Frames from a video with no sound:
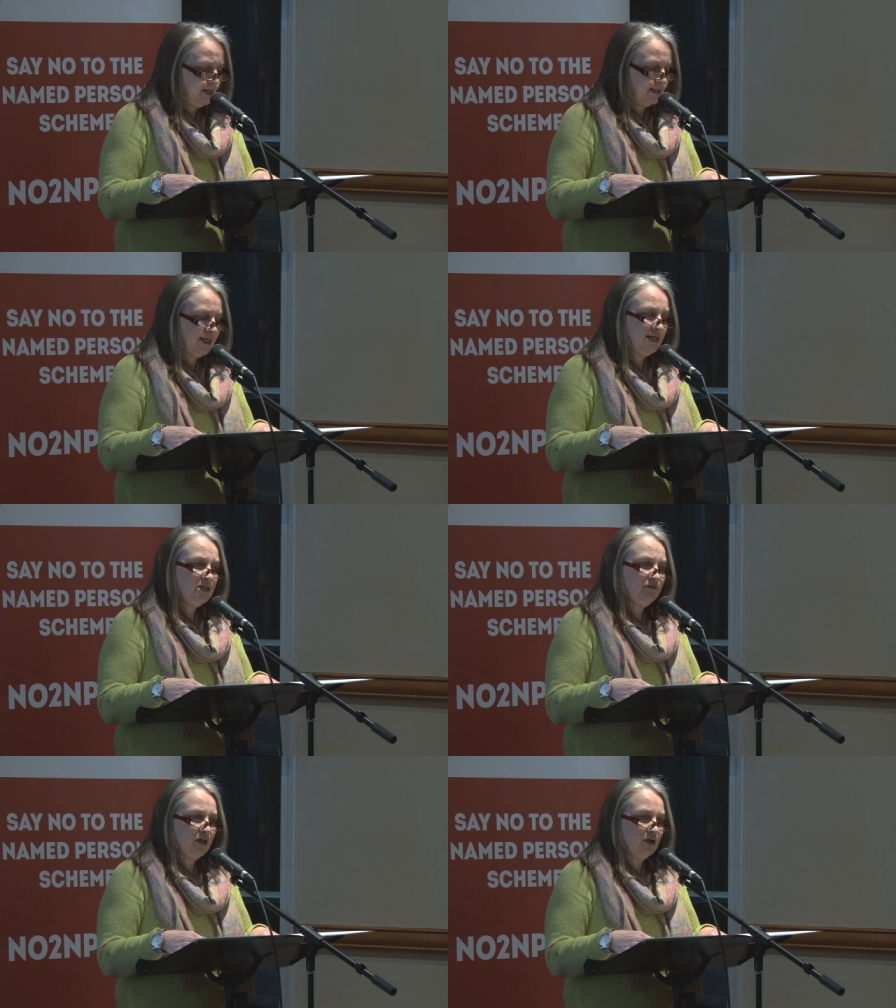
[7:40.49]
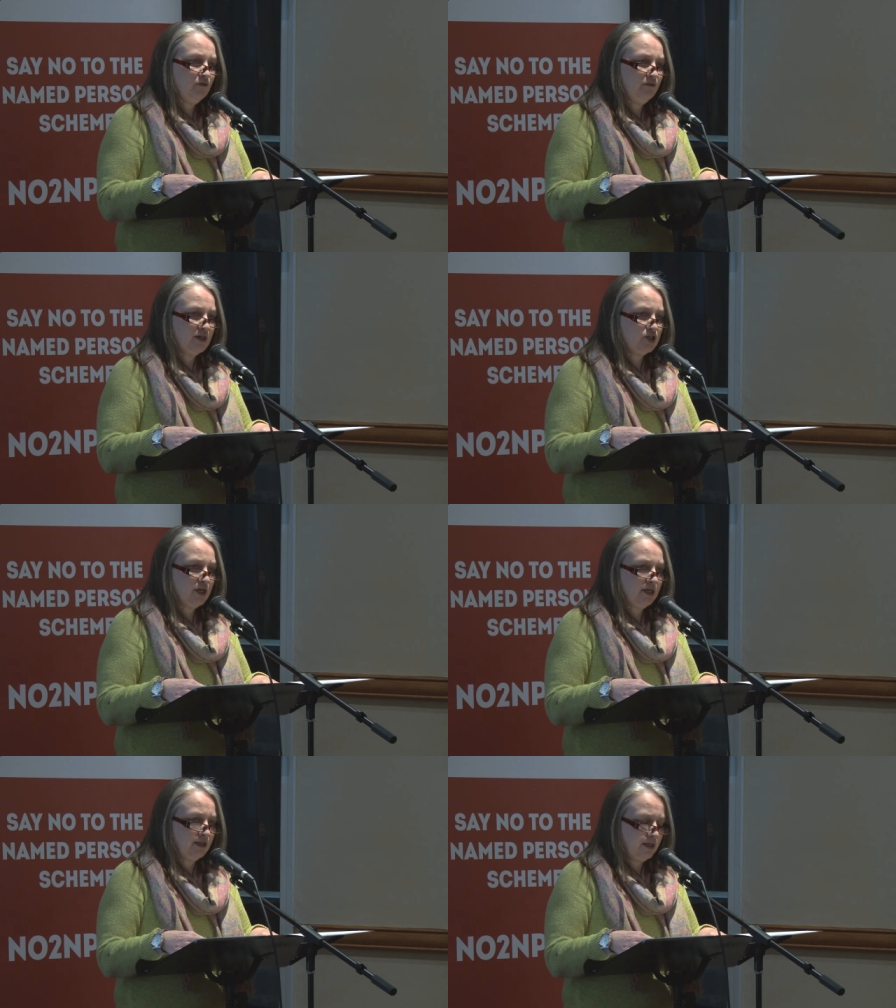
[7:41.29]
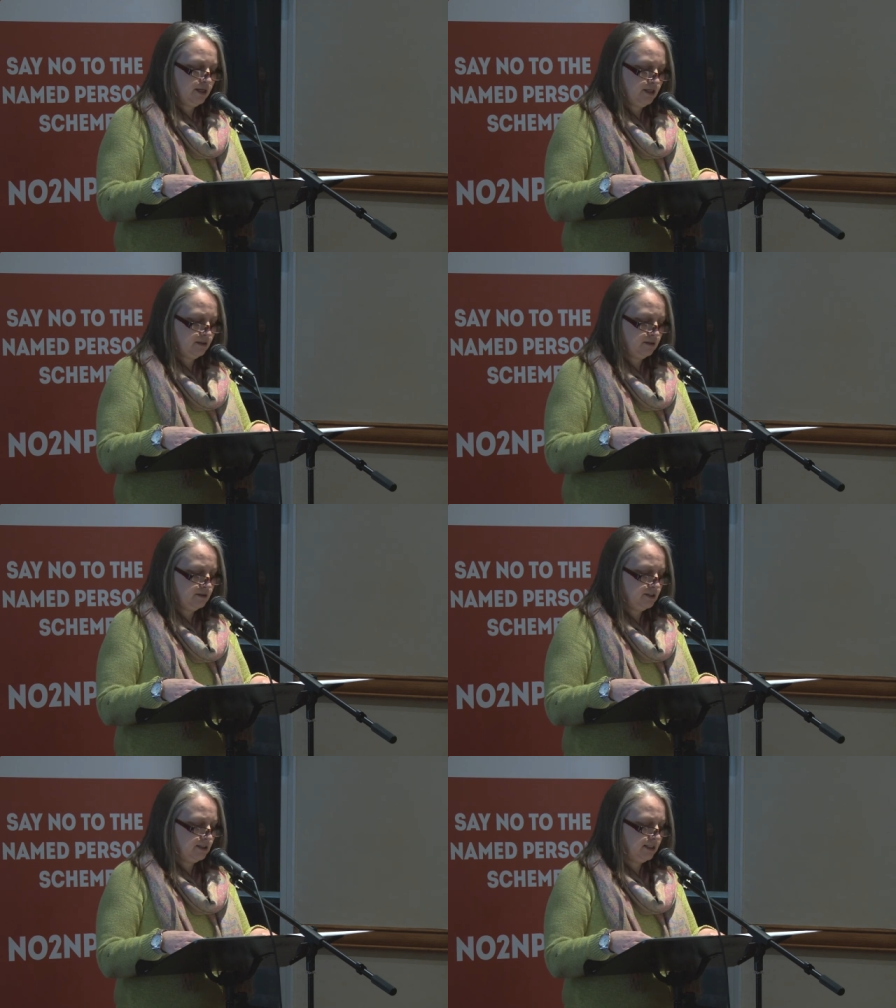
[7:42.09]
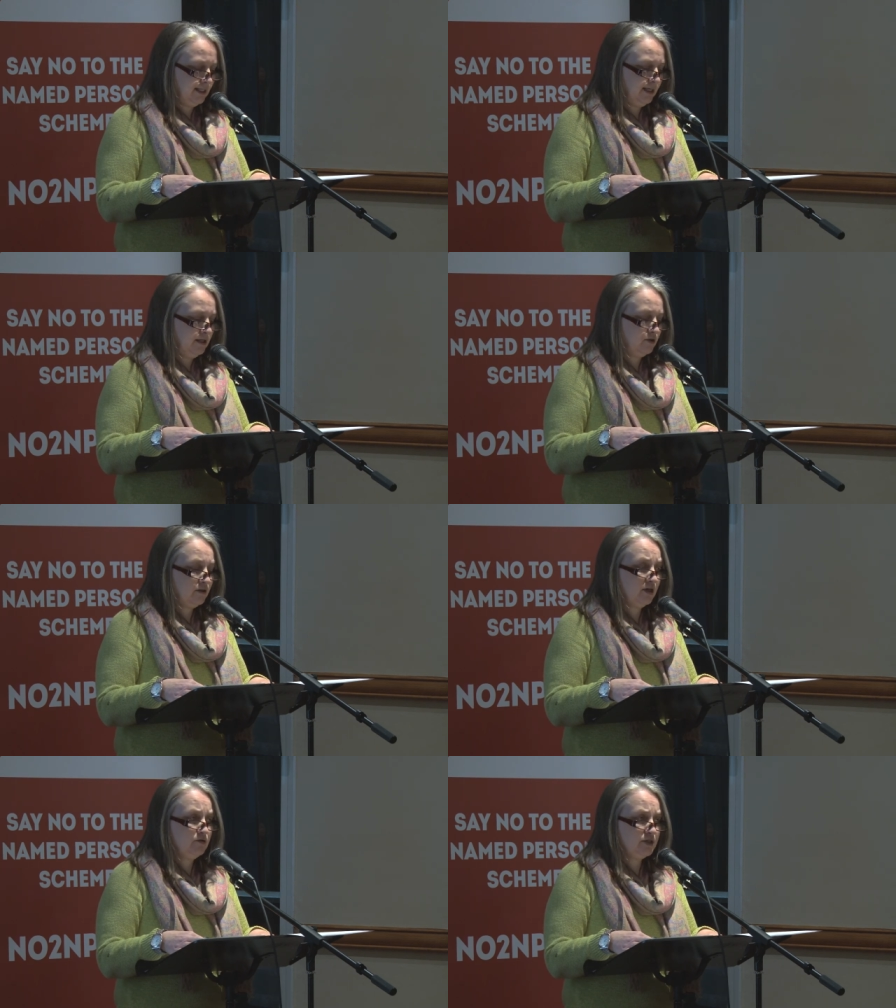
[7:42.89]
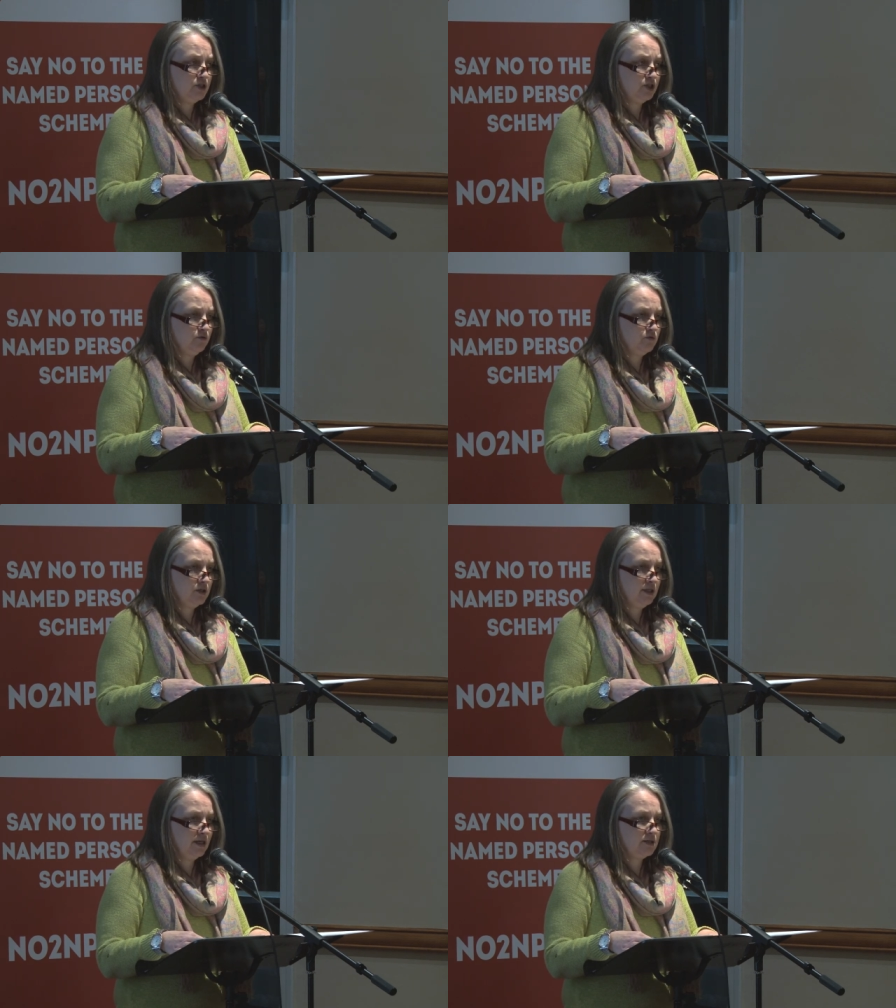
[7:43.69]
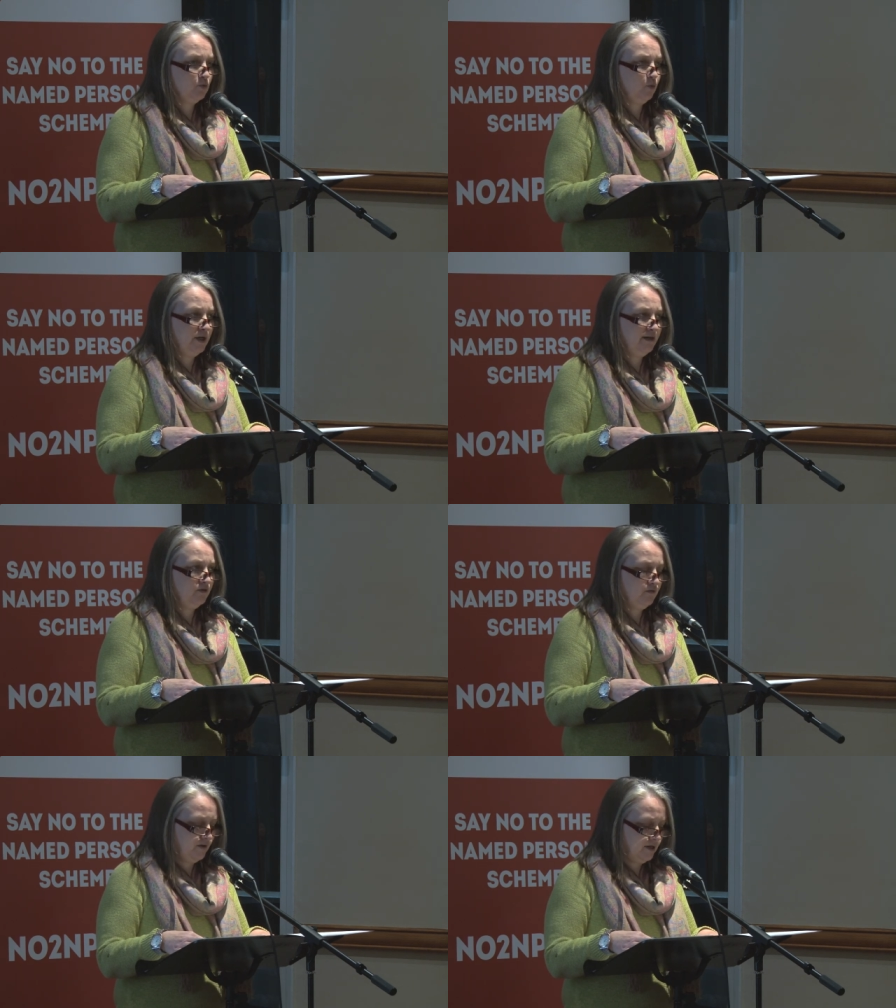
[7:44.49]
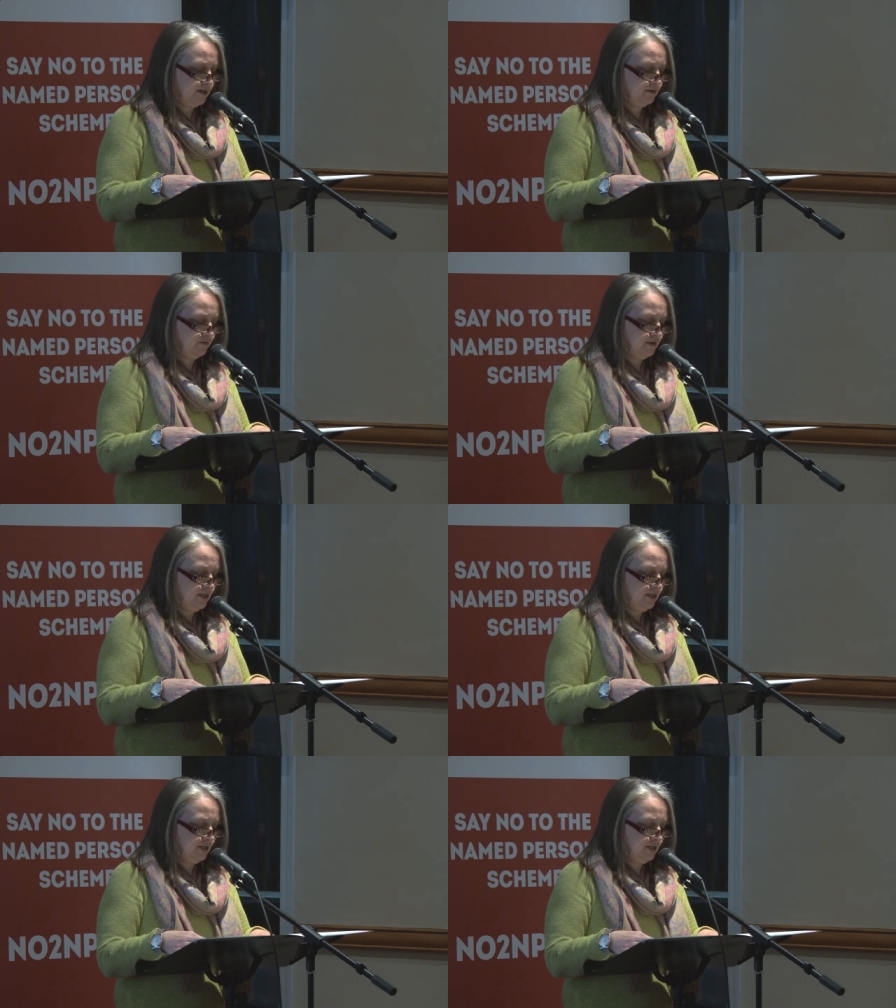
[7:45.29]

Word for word: At the end of the GIRFEC trial in Highland, nearly 8,000 children, that's one in five,